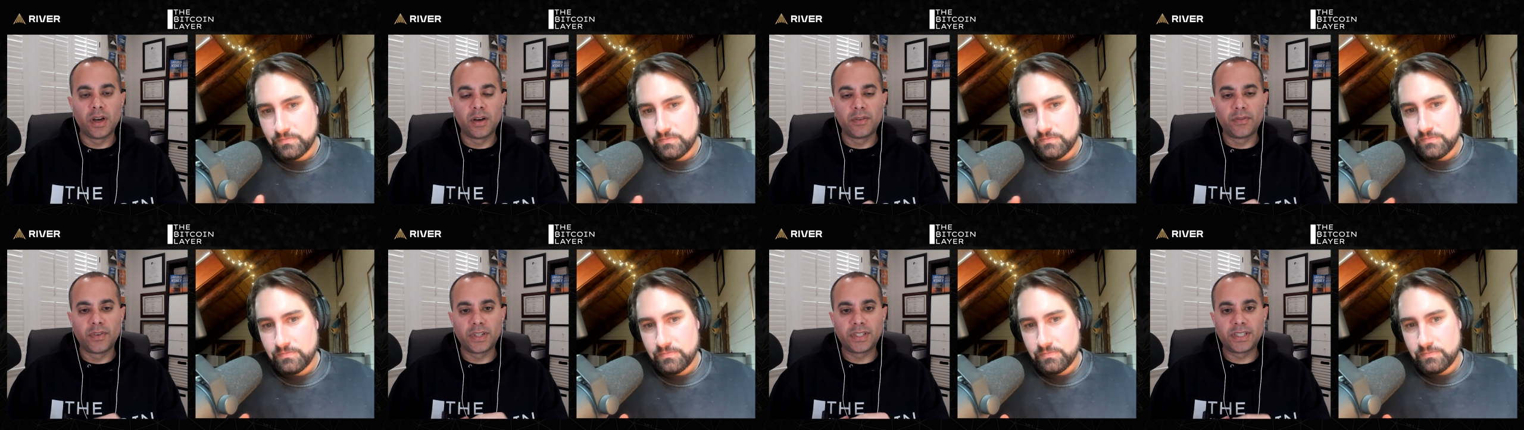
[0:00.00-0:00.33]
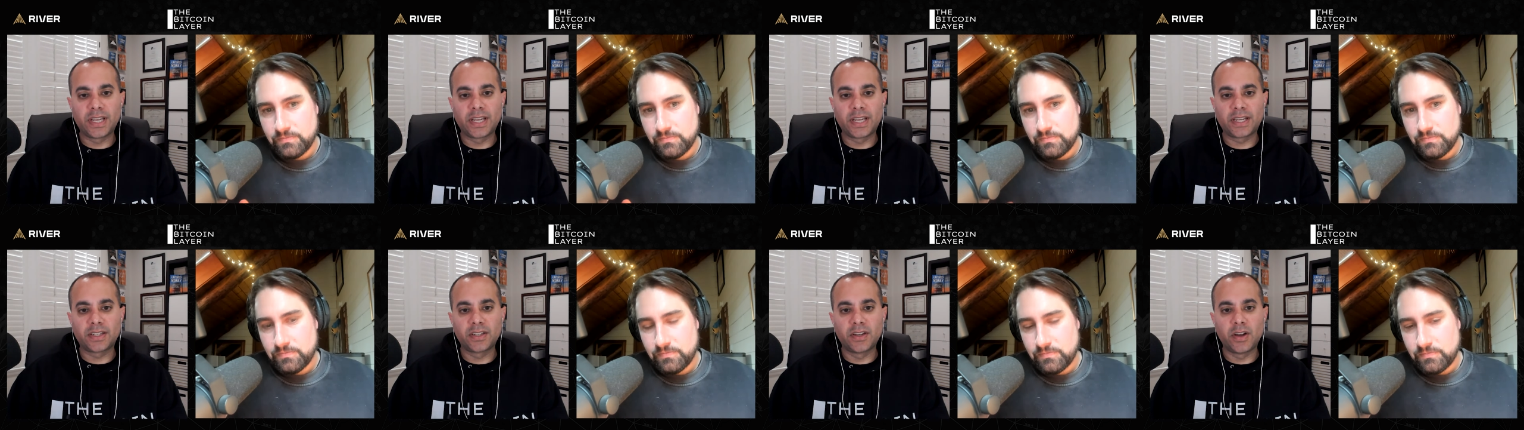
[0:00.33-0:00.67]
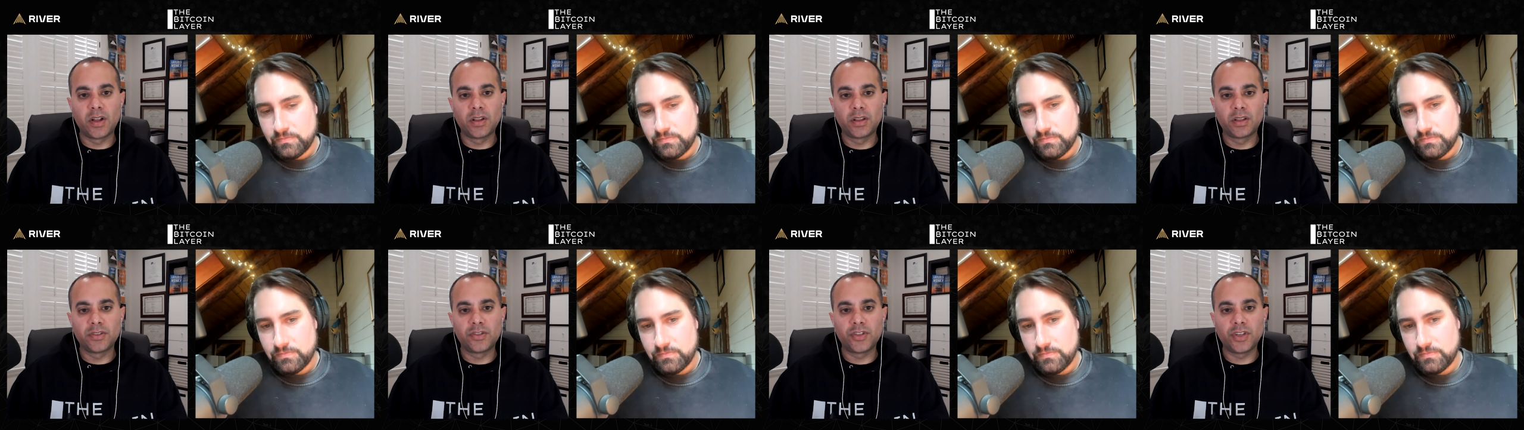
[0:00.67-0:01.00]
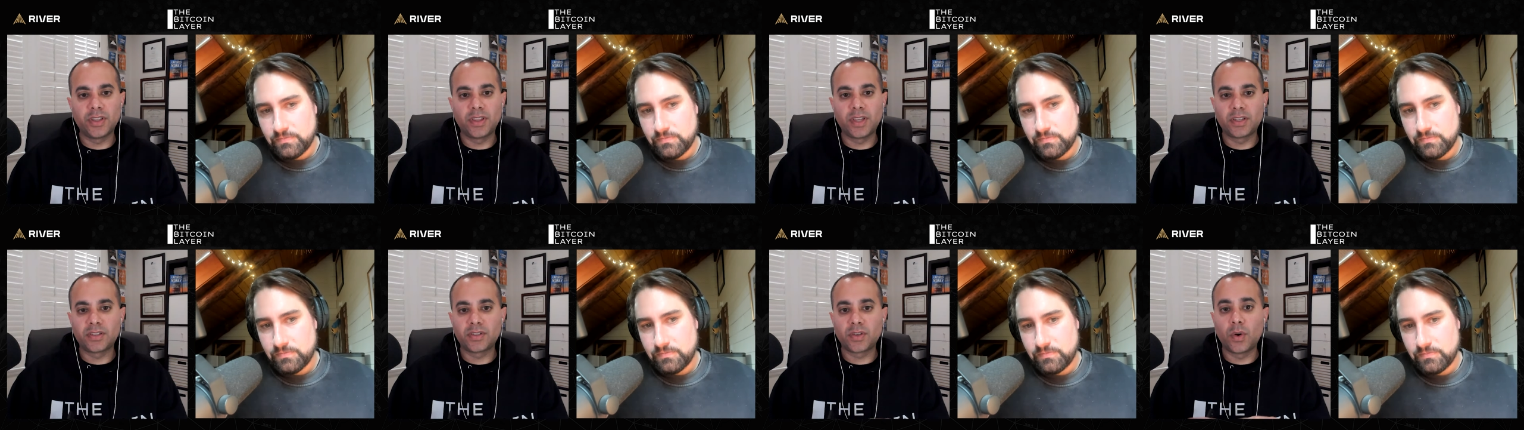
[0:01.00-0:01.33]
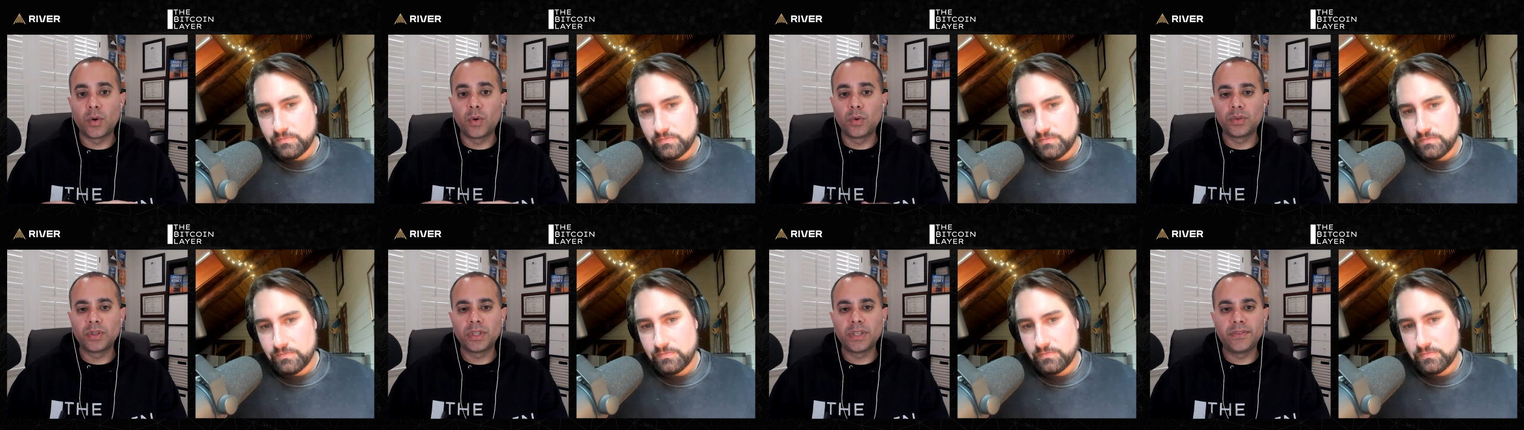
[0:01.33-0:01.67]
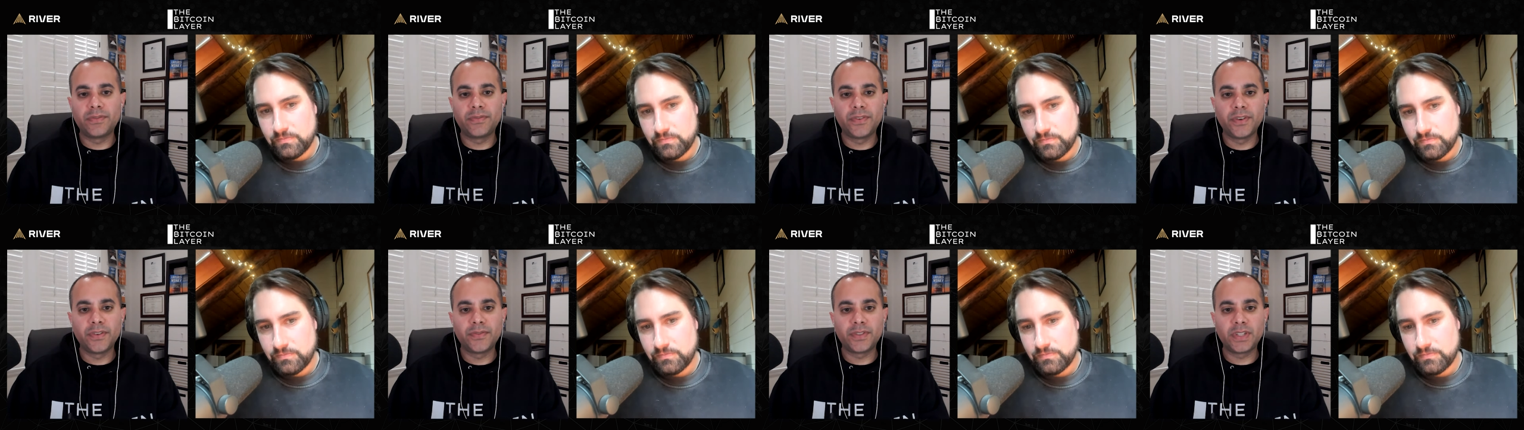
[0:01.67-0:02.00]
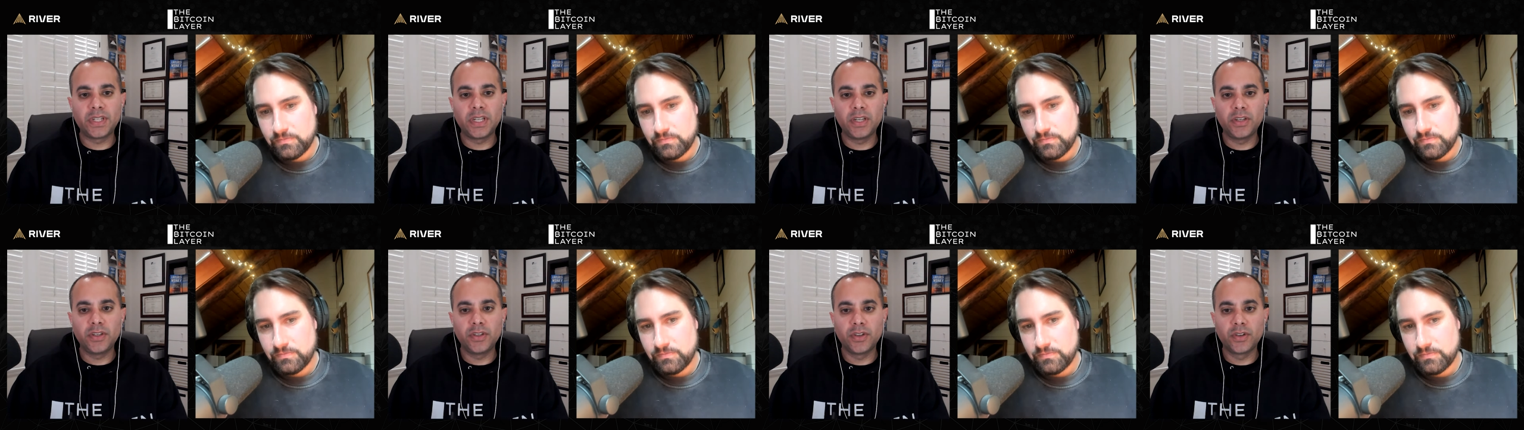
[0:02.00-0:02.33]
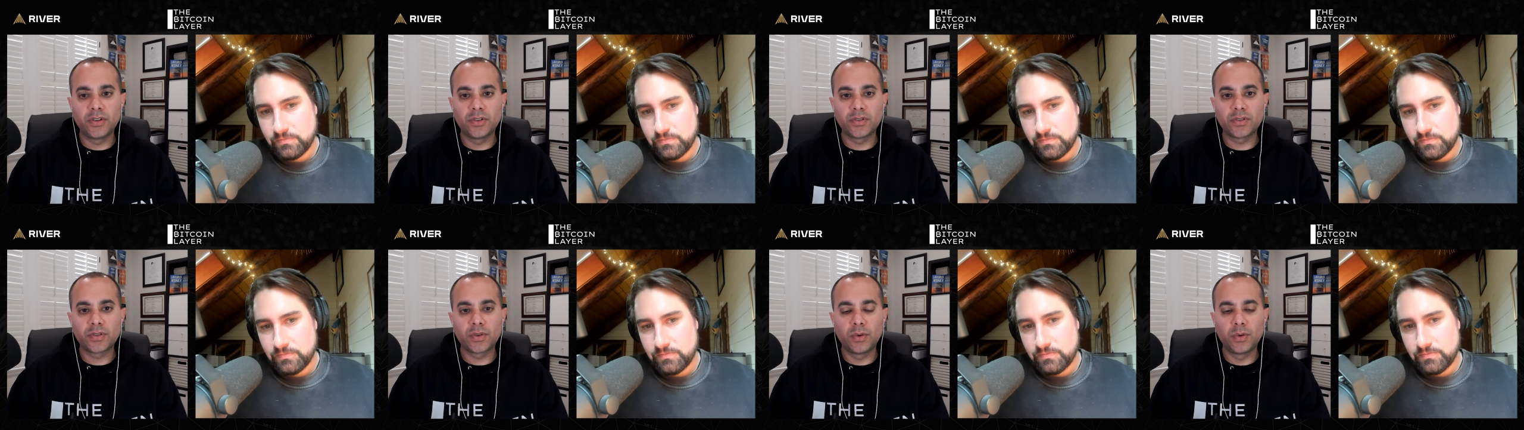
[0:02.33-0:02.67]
Speaker 1: of a technology that's only 15 years